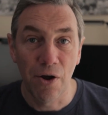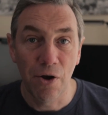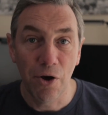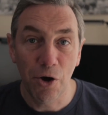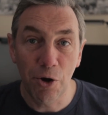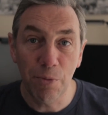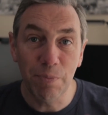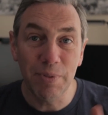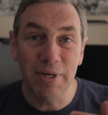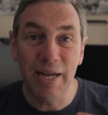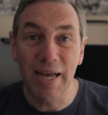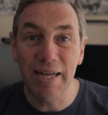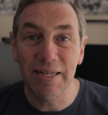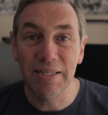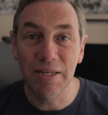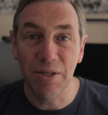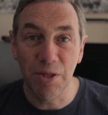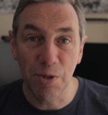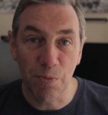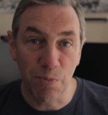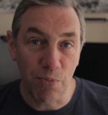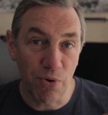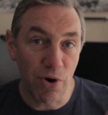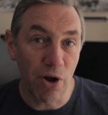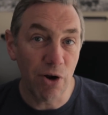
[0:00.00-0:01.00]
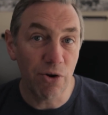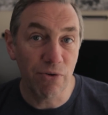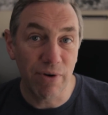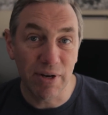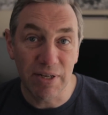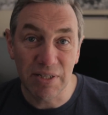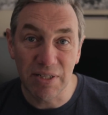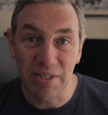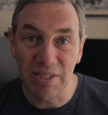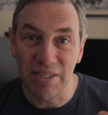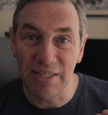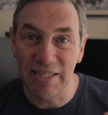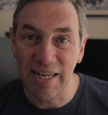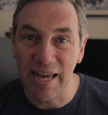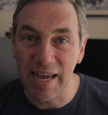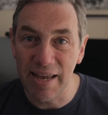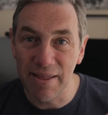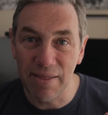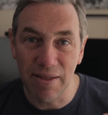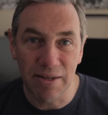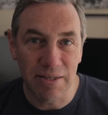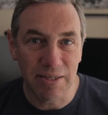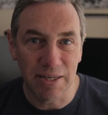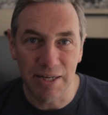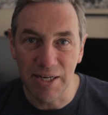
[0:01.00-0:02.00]
updating the progress to say
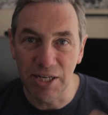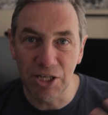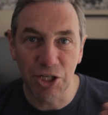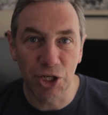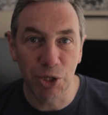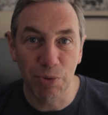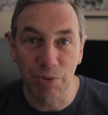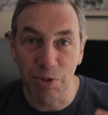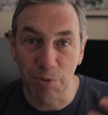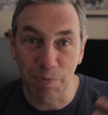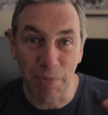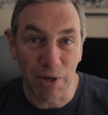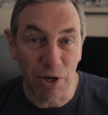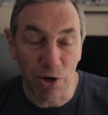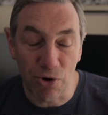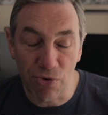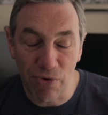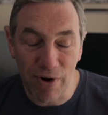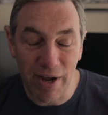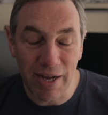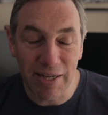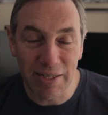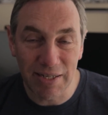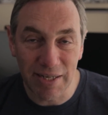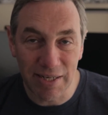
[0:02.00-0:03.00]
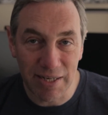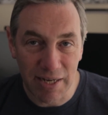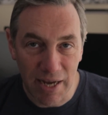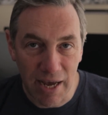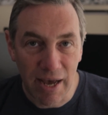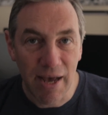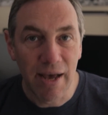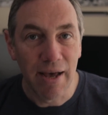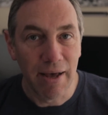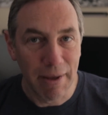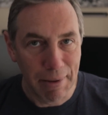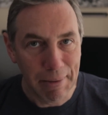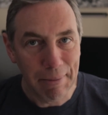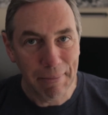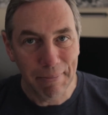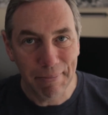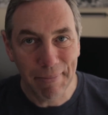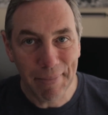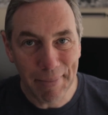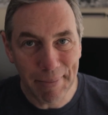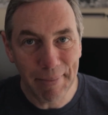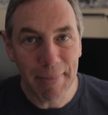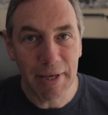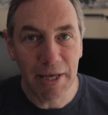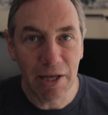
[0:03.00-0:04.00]
that an issue has been created,
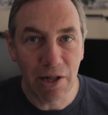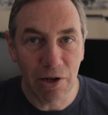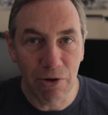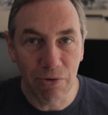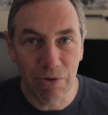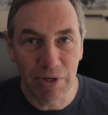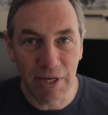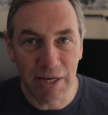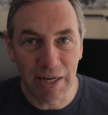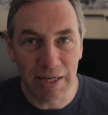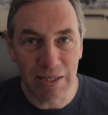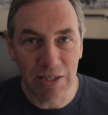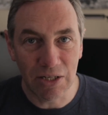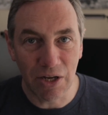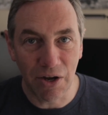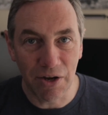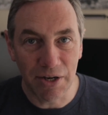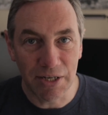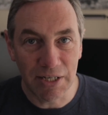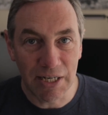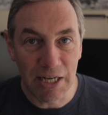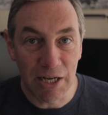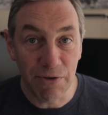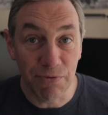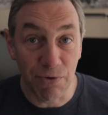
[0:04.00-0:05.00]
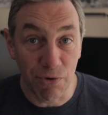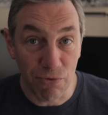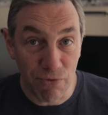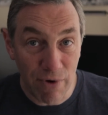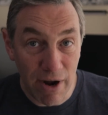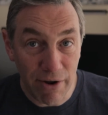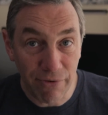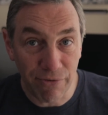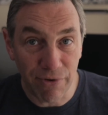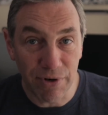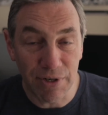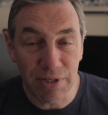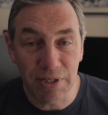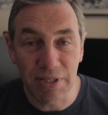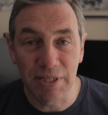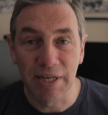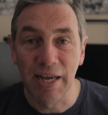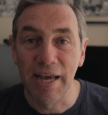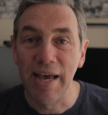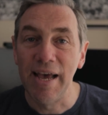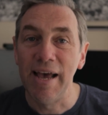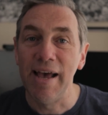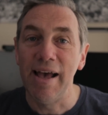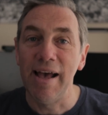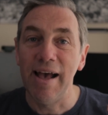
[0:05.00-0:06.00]
including its ID for reference,
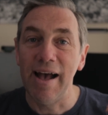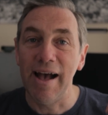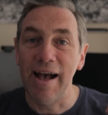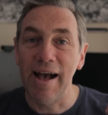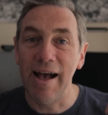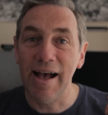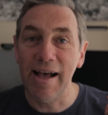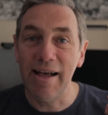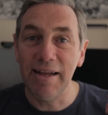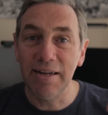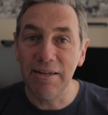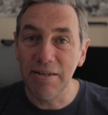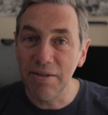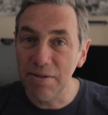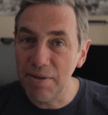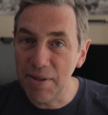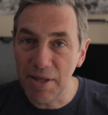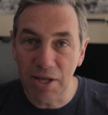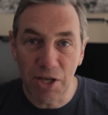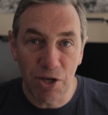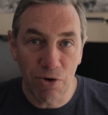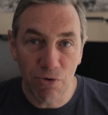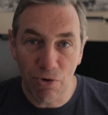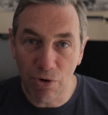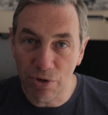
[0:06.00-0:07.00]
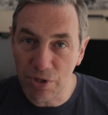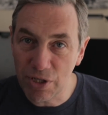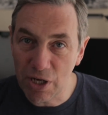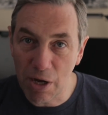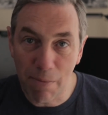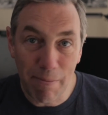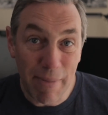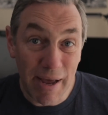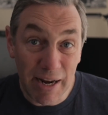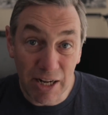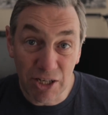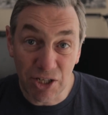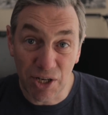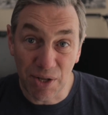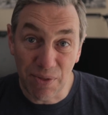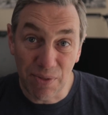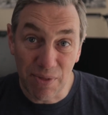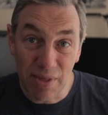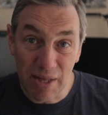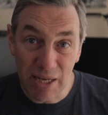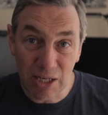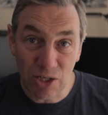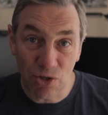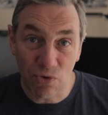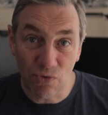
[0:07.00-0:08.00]
and that you're also
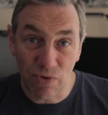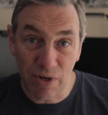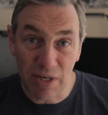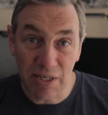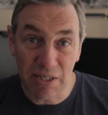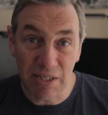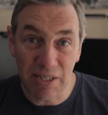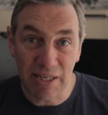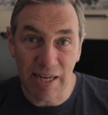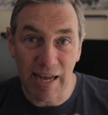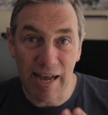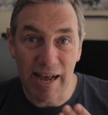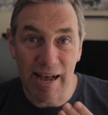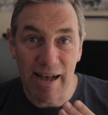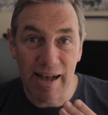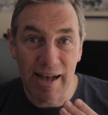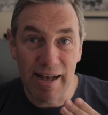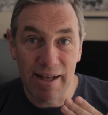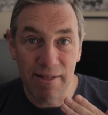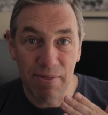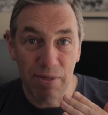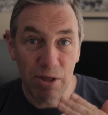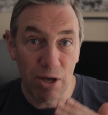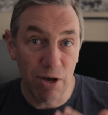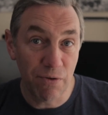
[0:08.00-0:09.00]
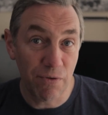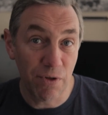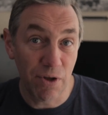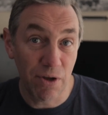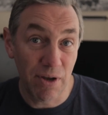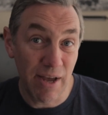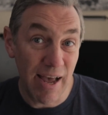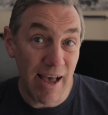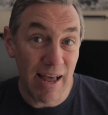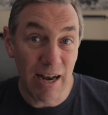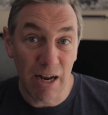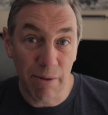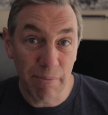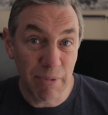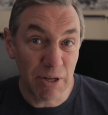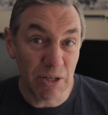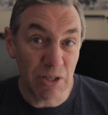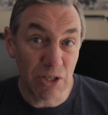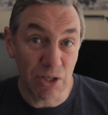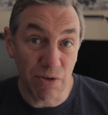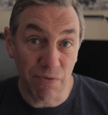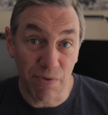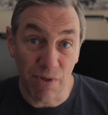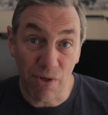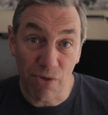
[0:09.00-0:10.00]
managing this risk and the other
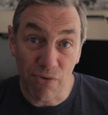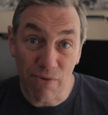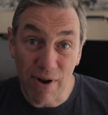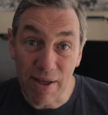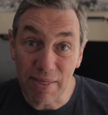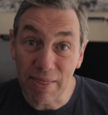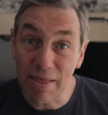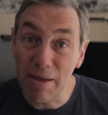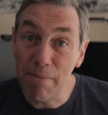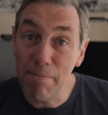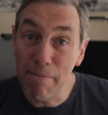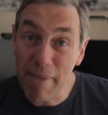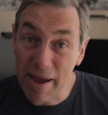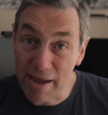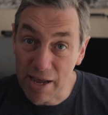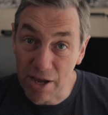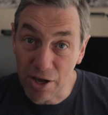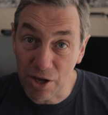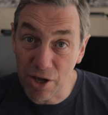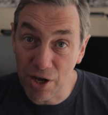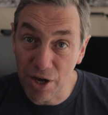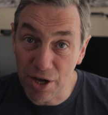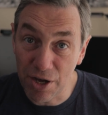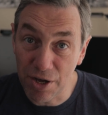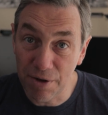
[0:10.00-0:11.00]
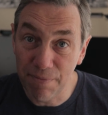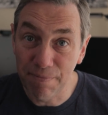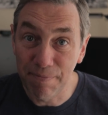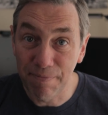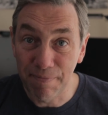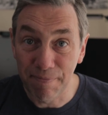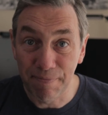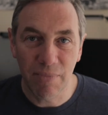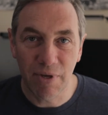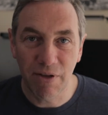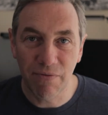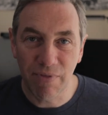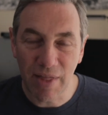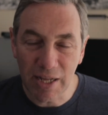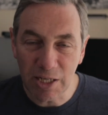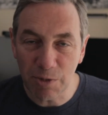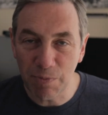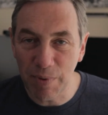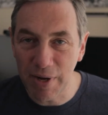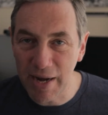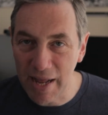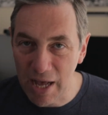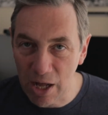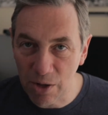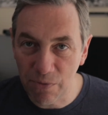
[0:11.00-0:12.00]
elements of the threat that may occur. If that's
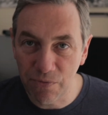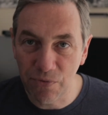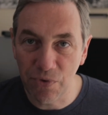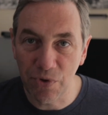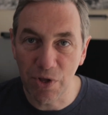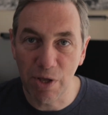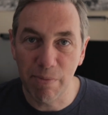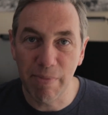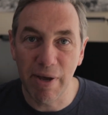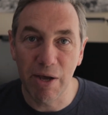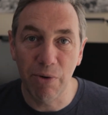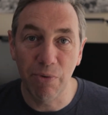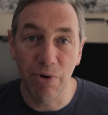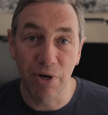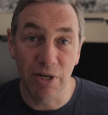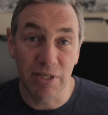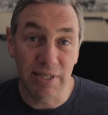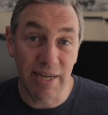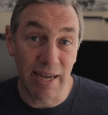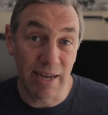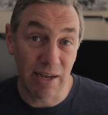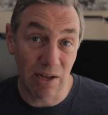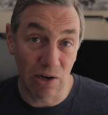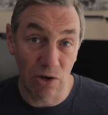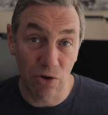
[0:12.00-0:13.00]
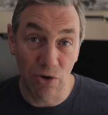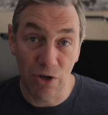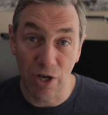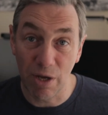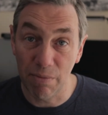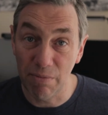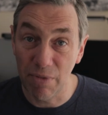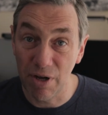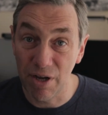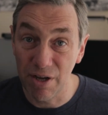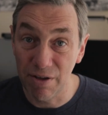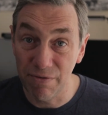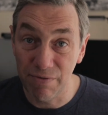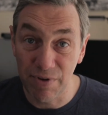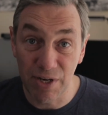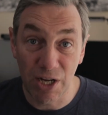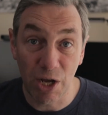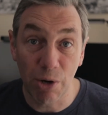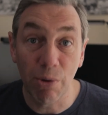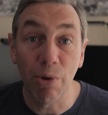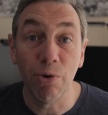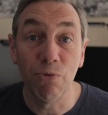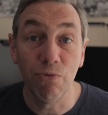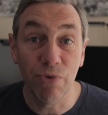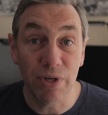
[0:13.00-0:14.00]
been helpful, you may want to take a look at my
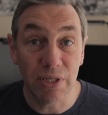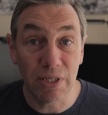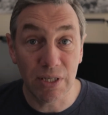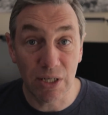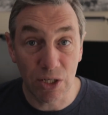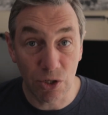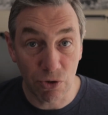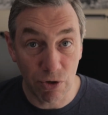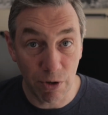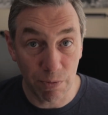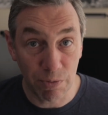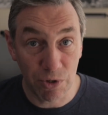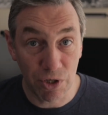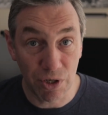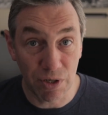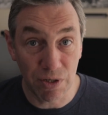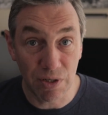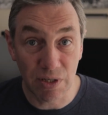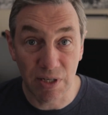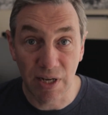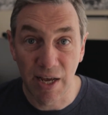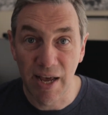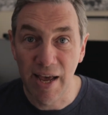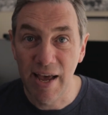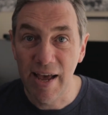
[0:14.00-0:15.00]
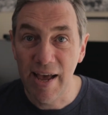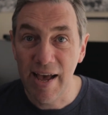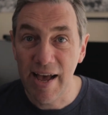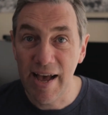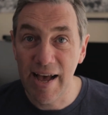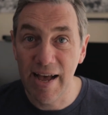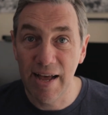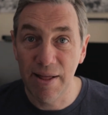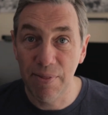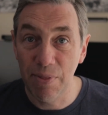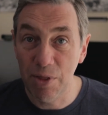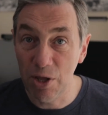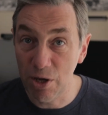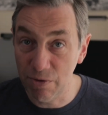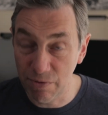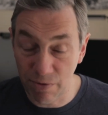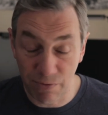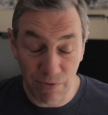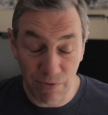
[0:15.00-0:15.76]
video on risk descriptions and the other